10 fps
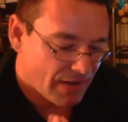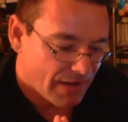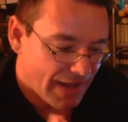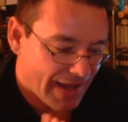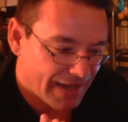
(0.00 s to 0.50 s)

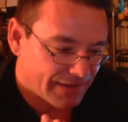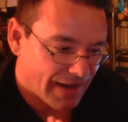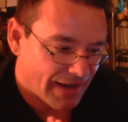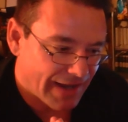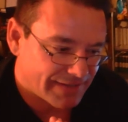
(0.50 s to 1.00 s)
And
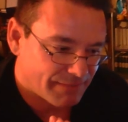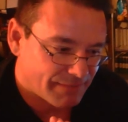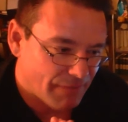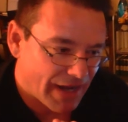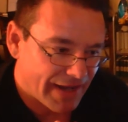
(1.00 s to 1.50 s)
I did
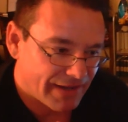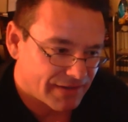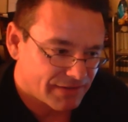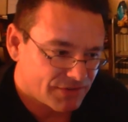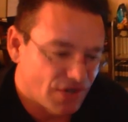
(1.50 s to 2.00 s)
my
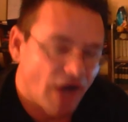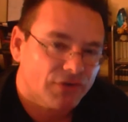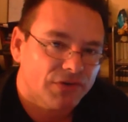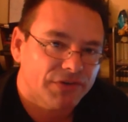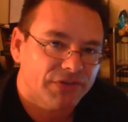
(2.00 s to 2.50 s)

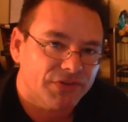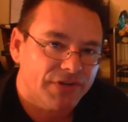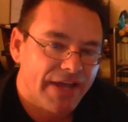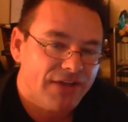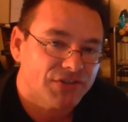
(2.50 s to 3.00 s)
doctoral
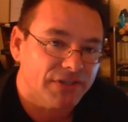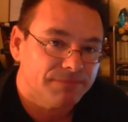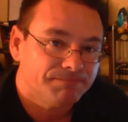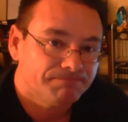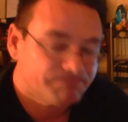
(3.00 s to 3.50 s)
dissertation
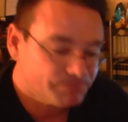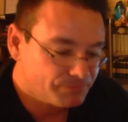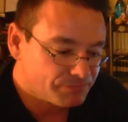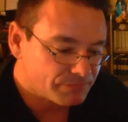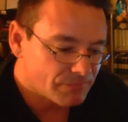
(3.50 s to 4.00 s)

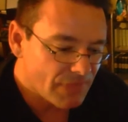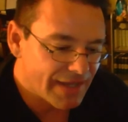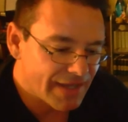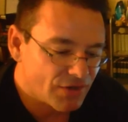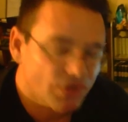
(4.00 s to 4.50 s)

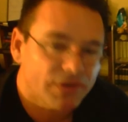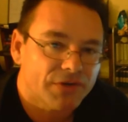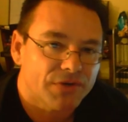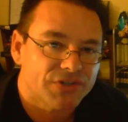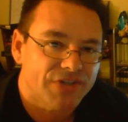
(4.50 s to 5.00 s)
in early
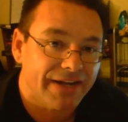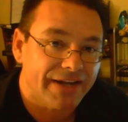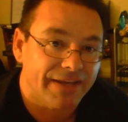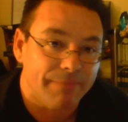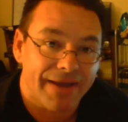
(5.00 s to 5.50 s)
Christianity,
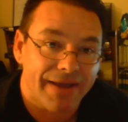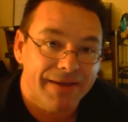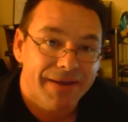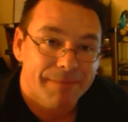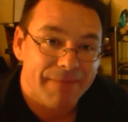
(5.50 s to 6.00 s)
and my
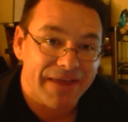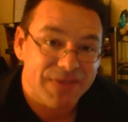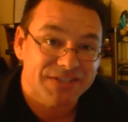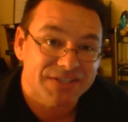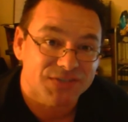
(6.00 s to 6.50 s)
main
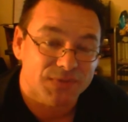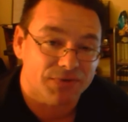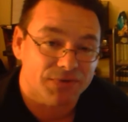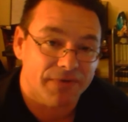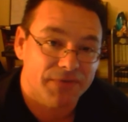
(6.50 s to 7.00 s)
thesis was
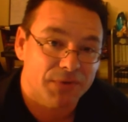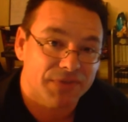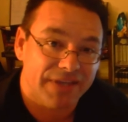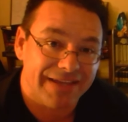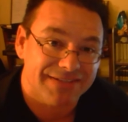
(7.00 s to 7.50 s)
to refute
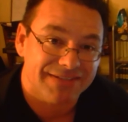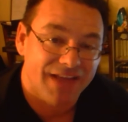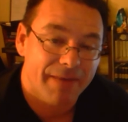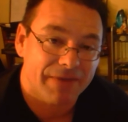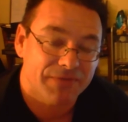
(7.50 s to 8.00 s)
the
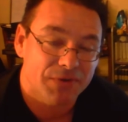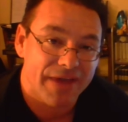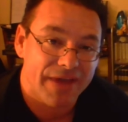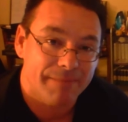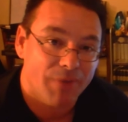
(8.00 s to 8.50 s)
Islamic view
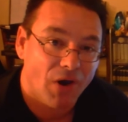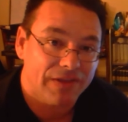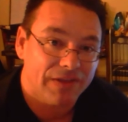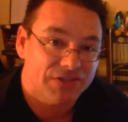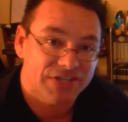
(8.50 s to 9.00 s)
that Paul
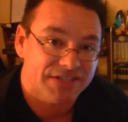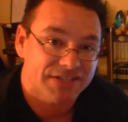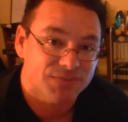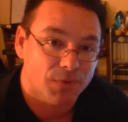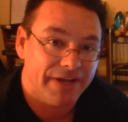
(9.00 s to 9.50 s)
and
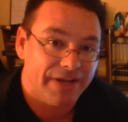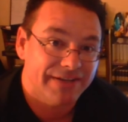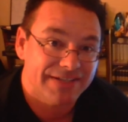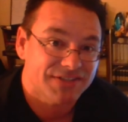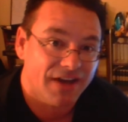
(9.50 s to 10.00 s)
Jesus were in
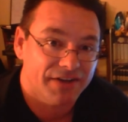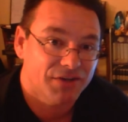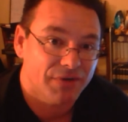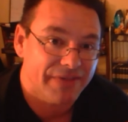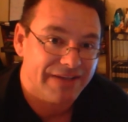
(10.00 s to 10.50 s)

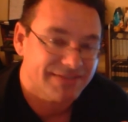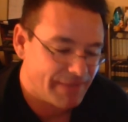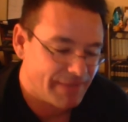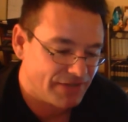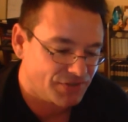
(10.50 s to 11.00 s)
discontinuity. That's the
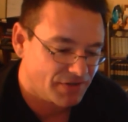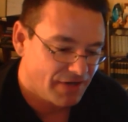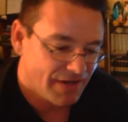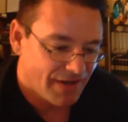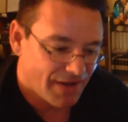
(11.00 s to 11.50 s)
major
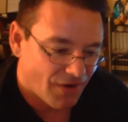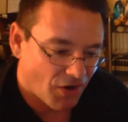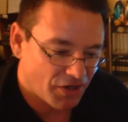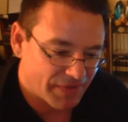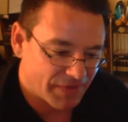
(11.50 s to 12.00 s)

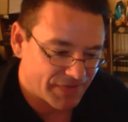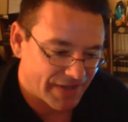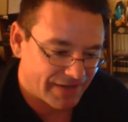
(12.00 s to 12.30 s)
argument that